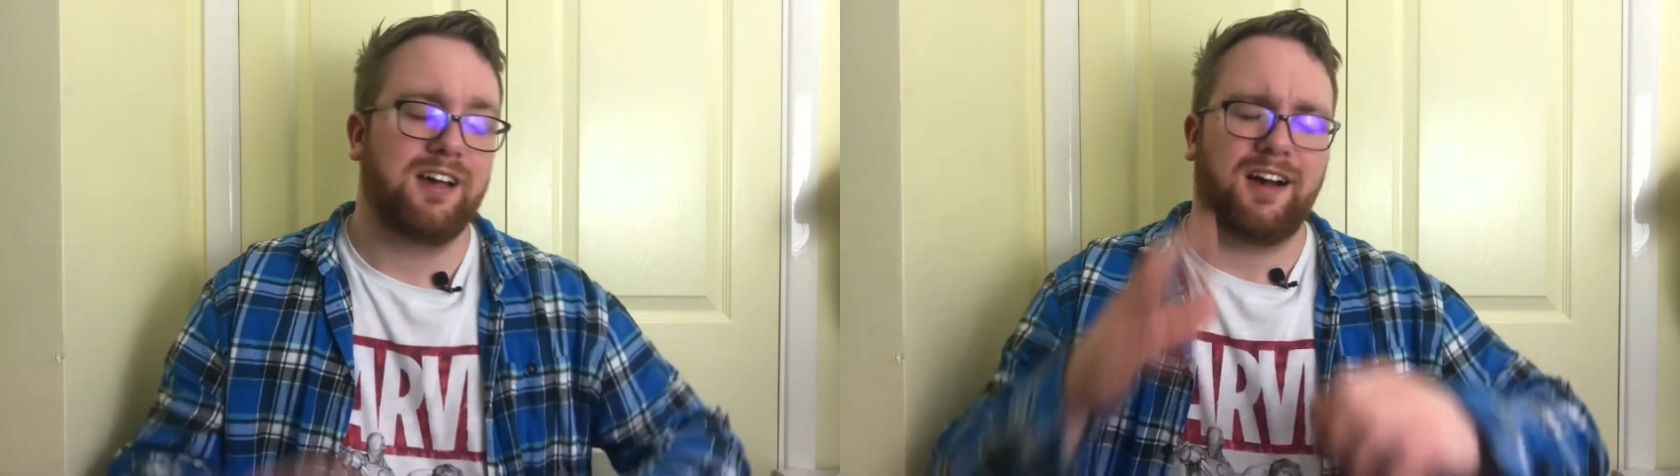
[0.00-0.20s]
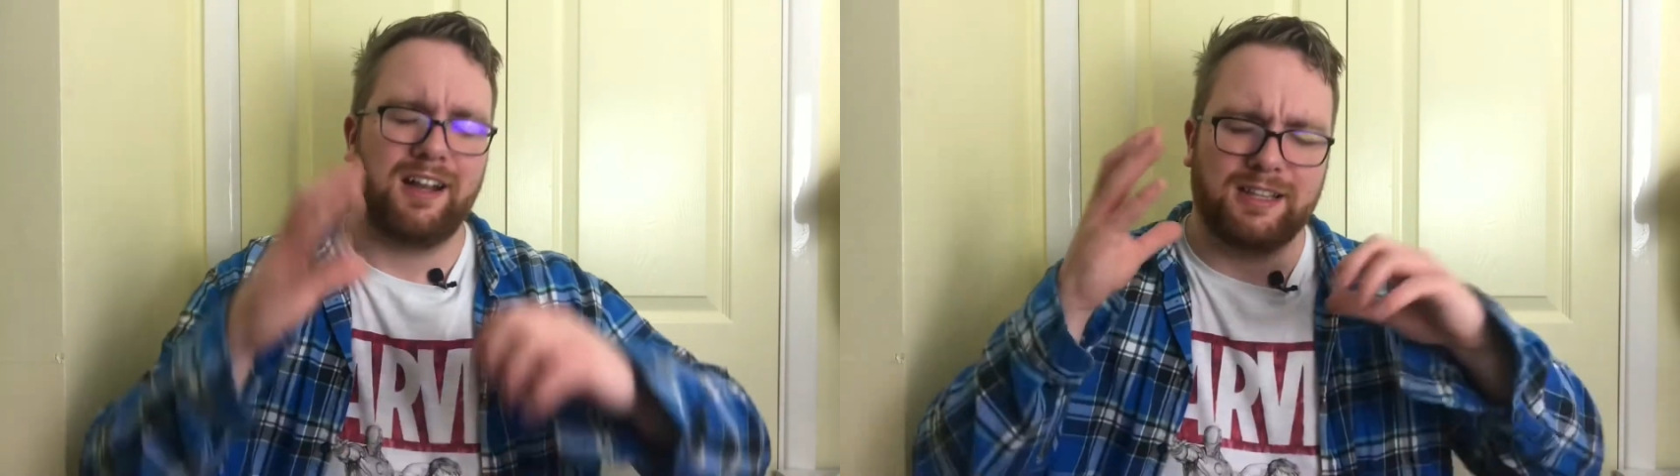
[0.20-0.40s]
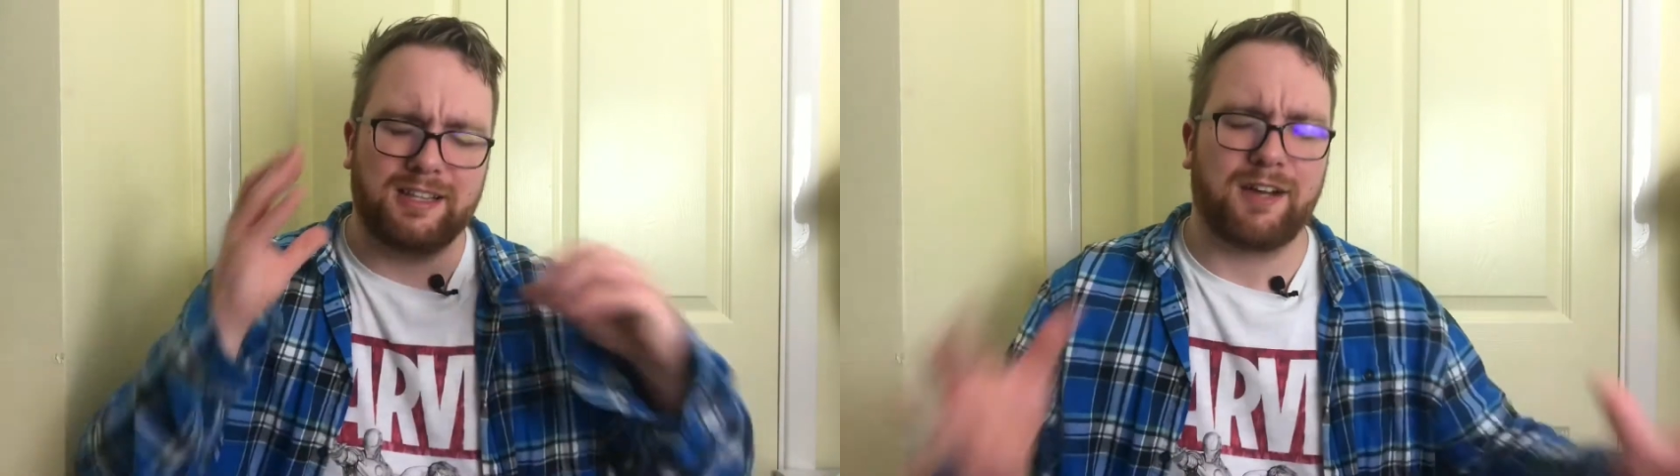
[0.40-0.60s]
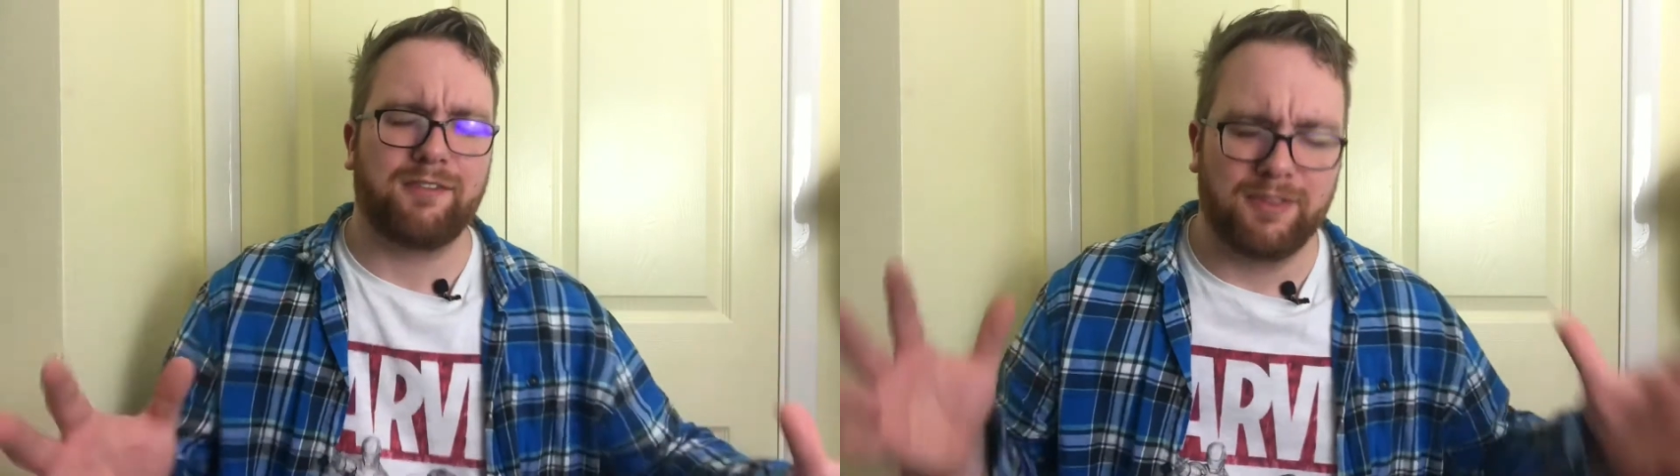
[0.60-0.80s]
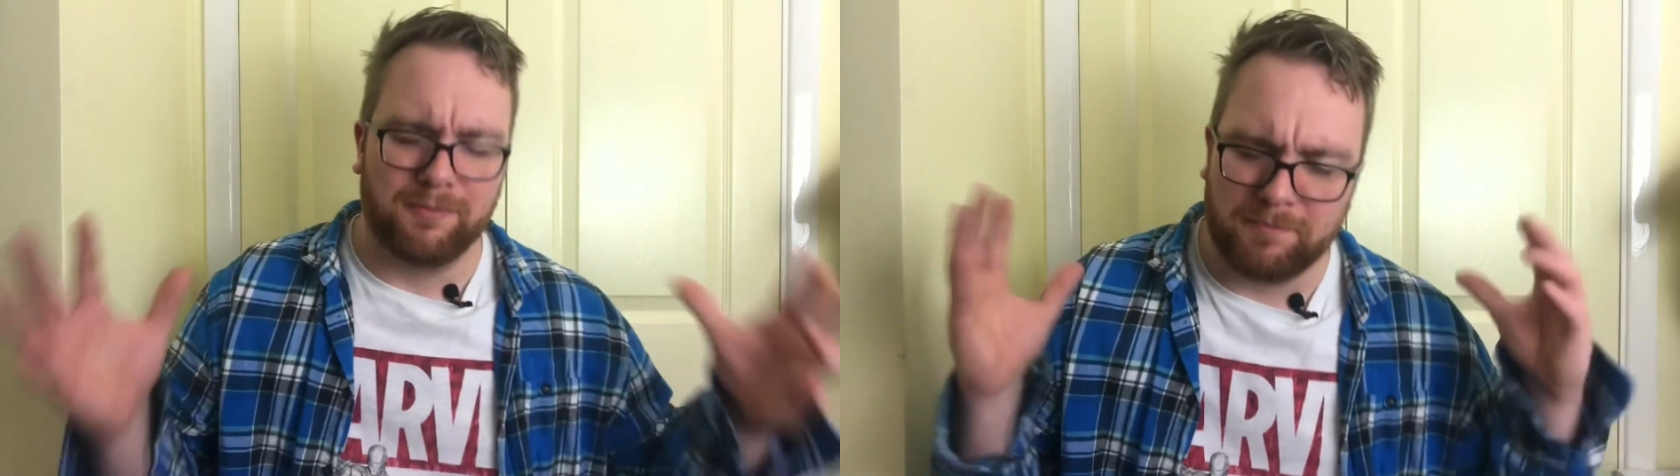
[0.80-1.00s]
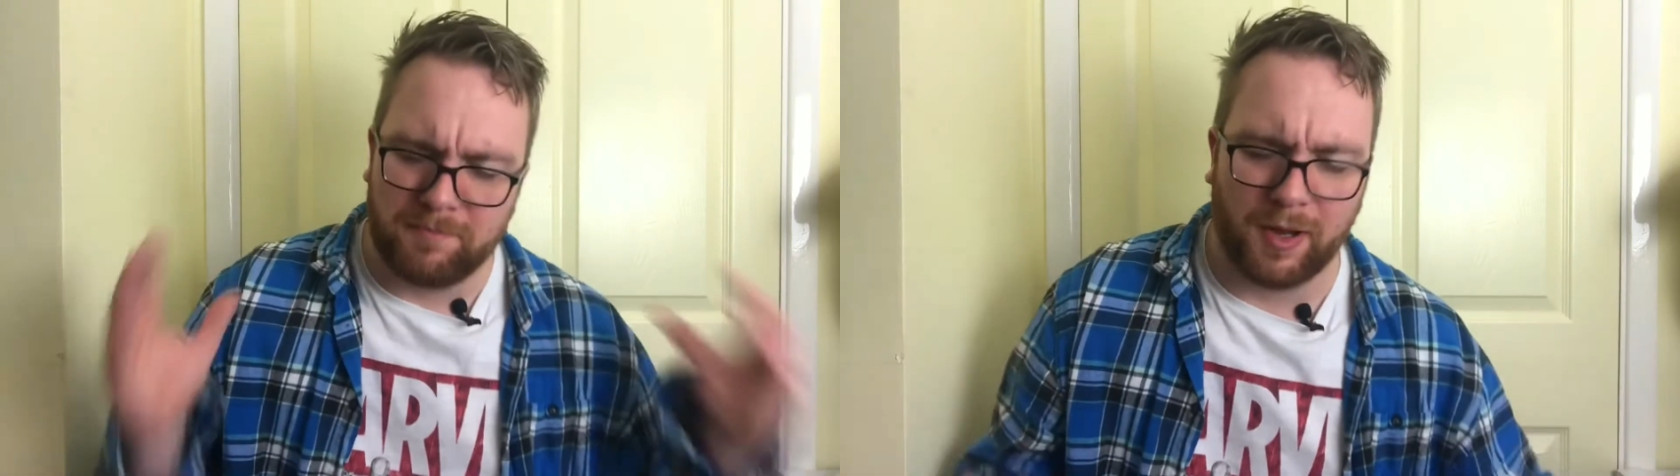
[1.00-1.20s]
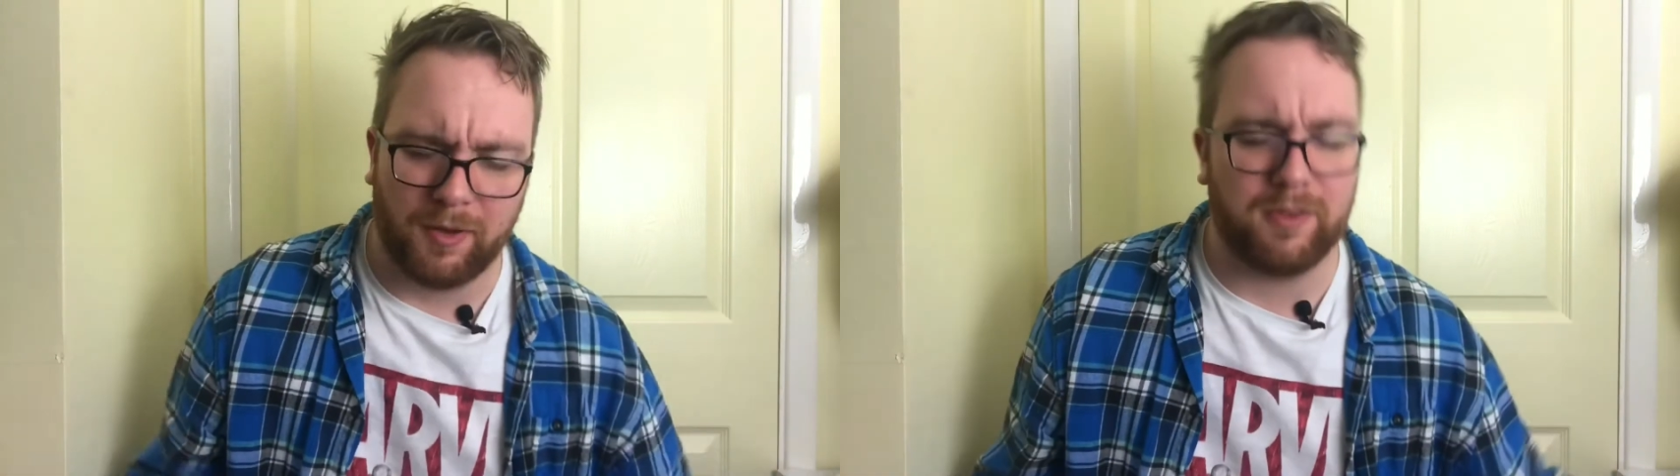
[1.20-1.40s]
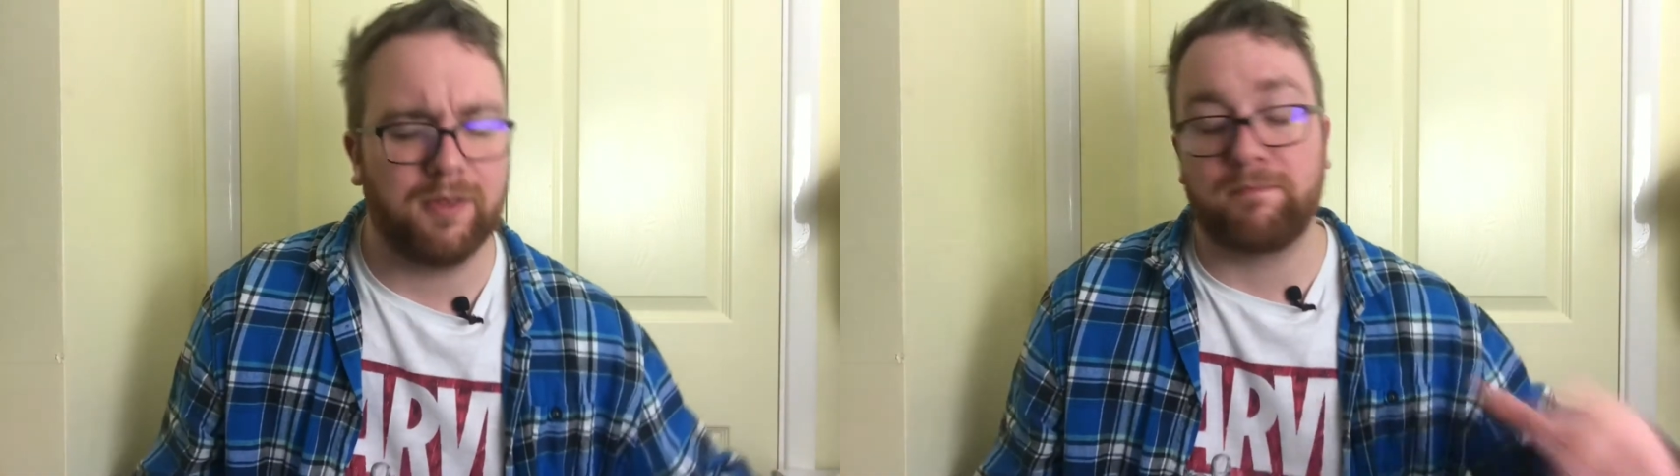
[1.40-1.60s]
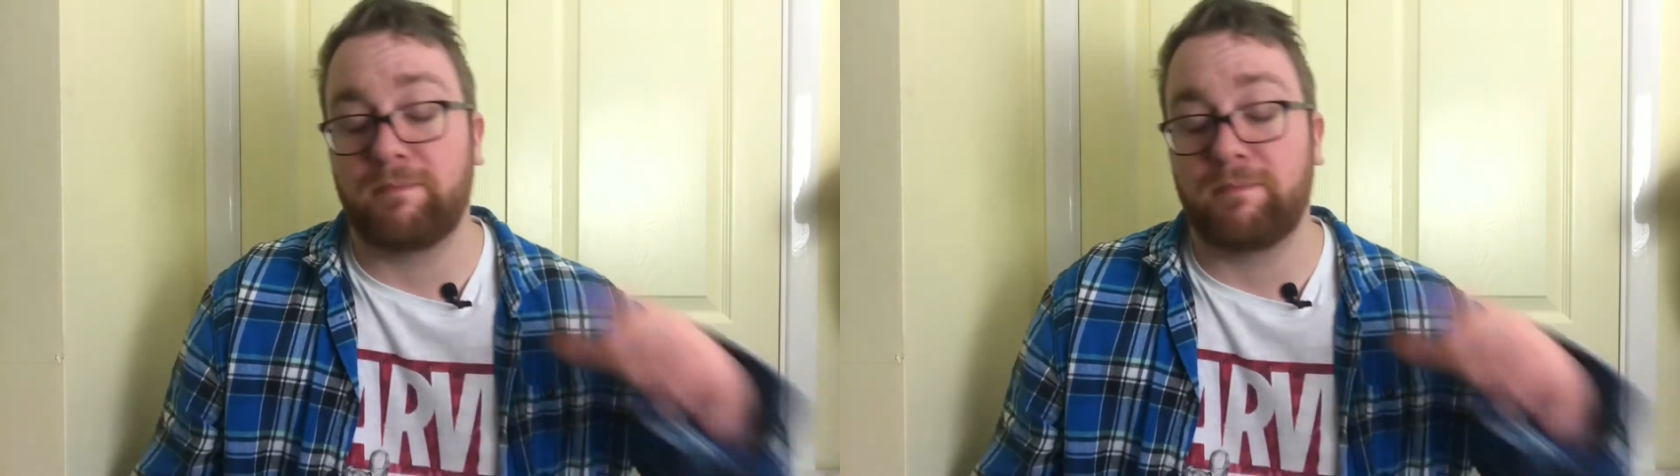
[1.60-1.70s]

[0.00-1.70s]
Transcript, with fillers: I love them both